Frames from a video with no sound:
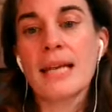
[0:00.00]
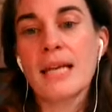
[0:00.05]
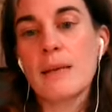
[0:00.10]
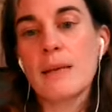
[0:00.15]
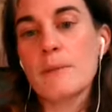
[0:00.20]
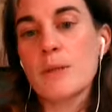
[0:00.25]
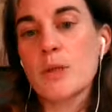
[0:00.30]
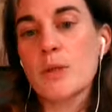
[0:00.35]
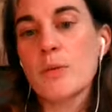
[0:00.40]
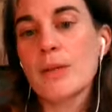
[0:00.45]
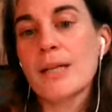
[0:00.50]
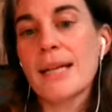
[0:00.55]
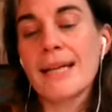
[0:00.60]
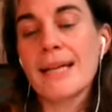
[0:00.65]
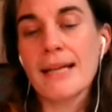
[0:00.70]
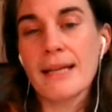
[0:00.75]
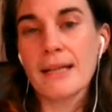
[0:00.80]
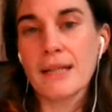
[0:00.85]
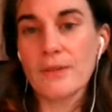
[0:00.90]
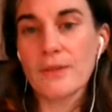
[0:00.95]
keeps you in a
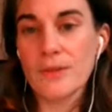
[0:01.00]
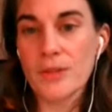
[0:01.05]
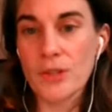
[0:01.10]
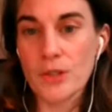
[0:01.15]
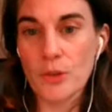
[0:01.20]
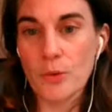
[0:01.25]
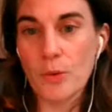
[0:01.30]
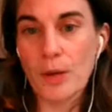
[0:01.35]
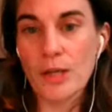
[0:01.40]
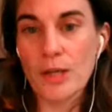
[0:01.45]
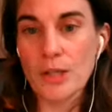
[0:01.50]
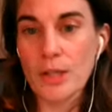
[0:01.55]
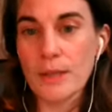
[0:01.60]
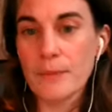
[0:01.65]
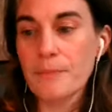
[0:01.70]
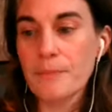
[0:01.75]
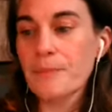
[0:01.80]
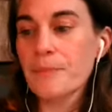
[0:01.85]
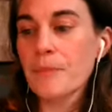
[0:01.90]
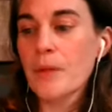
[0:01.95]
negative situation.
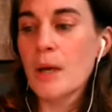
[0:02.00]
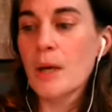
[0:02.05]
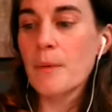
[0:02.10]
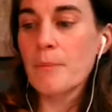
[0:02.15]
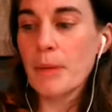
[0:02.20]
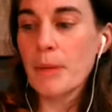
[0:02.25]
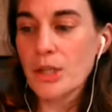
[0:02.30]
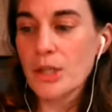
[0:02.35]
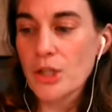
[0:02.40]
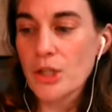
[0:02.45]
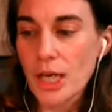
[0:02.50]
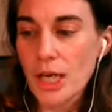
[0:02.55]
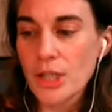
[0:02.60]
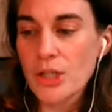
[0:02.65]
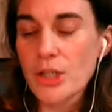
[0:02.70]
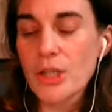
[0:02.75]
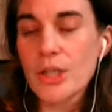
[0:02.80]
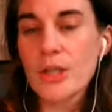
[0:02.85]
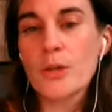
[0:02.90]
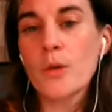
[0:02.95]
By
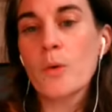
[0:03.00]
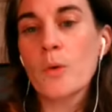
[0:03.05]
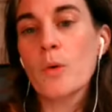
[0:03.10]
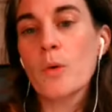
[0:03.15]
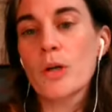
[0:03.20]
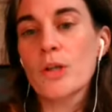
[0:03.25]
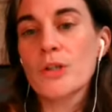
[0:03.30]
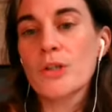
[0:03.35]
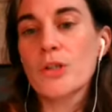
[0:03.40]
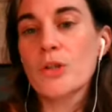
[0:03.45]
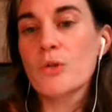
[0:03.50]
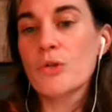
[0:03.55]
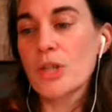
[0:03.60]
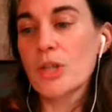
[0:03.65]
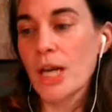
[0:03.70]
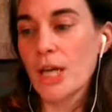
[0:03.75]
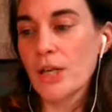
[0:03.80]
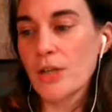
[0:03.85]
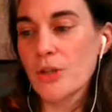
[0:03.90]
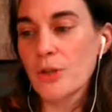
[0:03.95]
changing the words, you
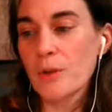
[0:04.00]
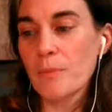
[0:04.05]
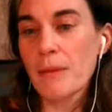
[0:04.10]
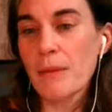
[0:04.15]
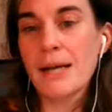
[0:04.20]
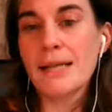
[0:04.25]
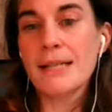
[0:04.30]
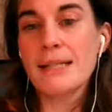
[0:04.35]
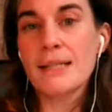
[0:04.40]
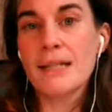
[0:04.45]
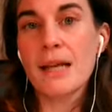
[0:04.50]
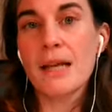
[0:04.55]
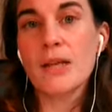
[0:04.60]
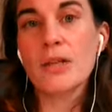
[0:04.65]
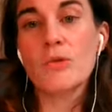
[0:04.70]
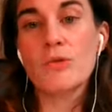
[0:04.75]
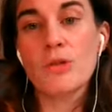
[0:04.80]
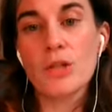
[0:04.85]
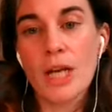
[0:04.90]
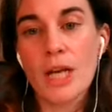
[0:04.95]
change the mindset,
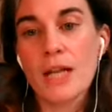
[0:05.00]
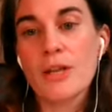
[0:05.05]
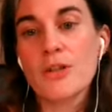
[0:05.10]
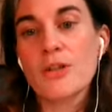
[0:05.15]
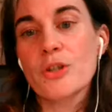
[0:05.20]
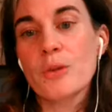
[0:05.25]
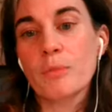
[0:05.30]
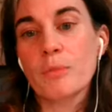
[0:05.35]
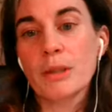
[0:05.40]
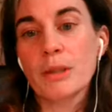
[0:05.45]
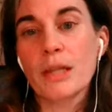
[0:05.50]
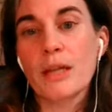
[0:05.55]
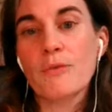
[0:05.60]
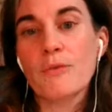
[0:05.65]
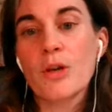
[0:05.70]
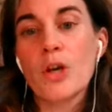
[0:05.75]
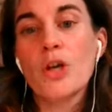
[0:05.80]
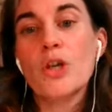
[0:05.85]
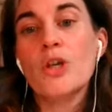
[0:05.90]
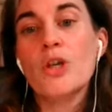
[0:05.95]
you change the belief,
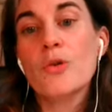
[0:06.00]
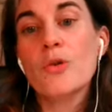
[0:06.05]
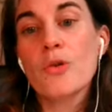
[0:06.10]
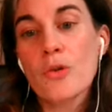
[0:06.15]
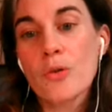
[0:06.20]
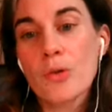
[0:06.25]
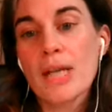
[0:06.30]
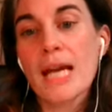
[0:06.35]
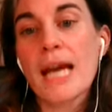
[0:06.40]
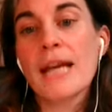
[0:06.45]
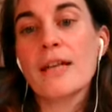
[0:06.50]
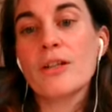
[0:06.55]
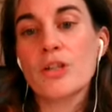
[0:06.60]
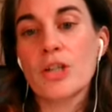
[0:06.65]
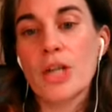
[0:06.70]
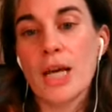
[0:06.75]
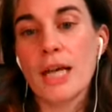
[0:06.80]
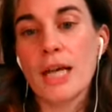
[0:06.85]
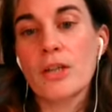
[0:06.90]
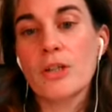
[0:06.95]
you create
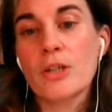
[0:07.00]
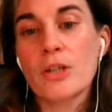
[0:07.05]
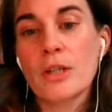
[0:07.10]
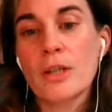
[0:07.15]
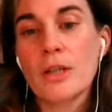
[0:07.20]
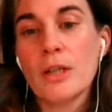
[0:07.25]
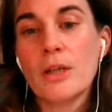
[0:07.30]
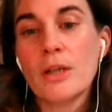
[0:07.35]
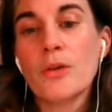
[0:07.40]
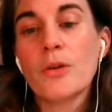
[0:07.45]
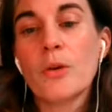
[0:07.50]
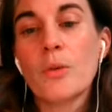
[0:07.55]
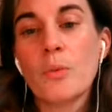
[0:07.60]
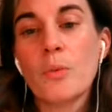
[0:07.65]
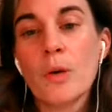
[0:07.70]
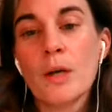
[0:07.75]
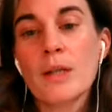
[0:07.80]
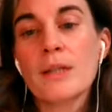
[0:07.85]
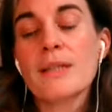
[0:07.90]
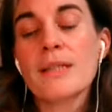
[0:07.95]
change. The
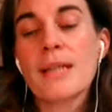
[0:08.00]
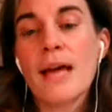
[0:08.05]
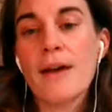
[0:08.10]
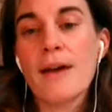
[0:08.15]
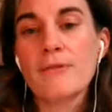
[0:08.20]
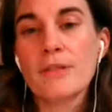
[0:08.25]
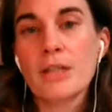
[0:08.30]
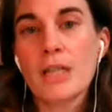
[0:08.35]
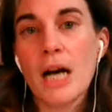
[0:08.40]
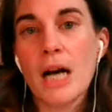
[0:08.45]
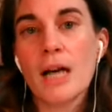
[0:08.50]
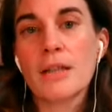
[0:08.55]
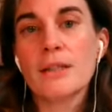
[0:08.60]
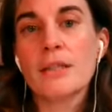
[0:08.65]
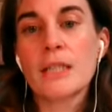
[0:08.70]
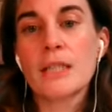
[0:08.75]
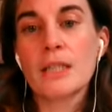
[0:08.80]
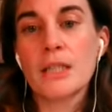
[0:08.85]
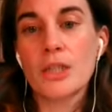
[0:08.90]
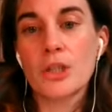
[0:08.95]
words have got
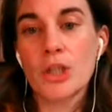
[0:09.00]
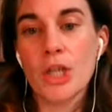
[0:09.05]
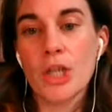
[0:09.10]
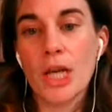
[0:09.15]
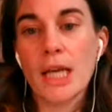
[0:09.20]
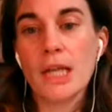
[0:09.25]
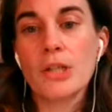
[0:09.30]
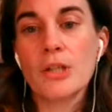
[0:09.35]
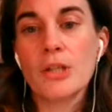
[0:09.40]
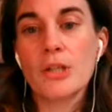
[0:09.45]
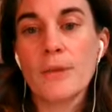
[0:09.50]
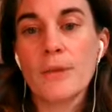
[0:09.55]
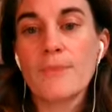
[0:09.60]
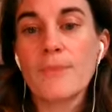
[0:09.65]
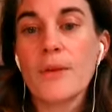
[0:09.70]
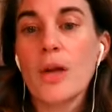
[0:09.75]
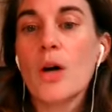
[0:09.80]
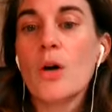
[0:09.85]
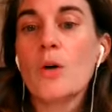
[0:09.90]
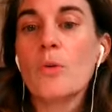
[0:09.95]
to change.
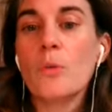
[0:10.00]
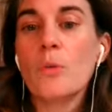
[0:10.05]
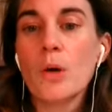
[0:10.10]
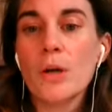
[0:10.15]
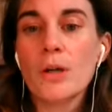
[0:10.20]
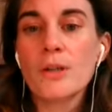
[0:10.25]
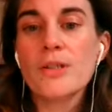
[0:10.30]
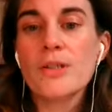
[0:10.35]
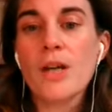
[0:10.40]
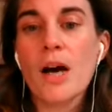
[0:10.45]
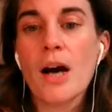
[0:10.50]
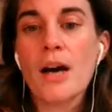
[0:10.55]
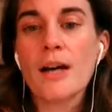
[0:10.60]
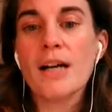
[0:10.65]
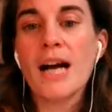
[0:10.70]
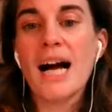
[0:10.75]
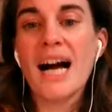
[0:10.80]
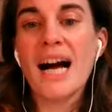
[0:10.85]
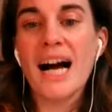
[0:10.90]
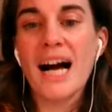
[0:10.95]
Words are
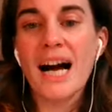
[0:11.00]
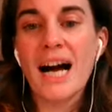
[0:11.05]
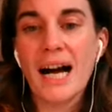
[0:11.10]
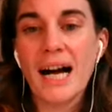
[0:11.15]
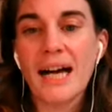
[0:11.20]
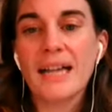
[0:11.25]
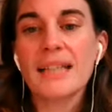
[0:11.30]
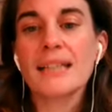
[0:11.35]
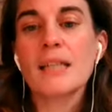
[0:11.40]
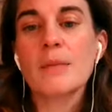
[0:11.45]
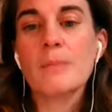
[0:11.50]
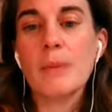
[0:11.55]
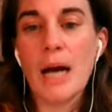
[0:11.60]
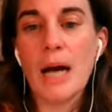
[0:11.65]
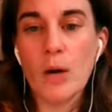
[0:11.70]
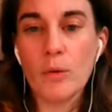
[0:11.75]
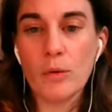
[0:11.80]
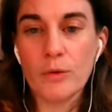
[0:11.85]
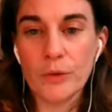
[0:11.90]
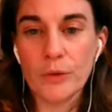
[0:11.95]
highly
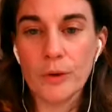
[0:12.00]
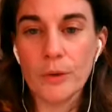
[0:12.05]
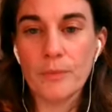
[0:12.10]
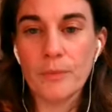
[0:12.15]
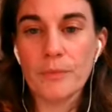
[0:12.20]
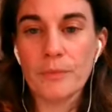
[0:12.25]
powerful.